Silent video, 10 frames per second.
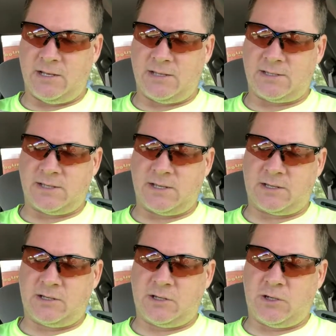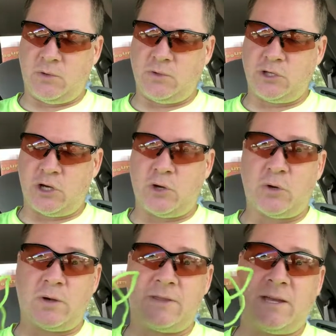It's a uh,
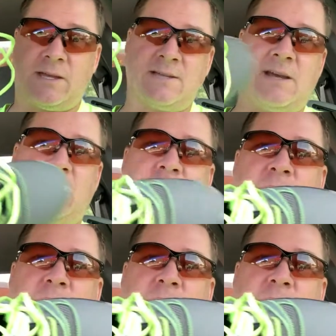Kujo, I think is how you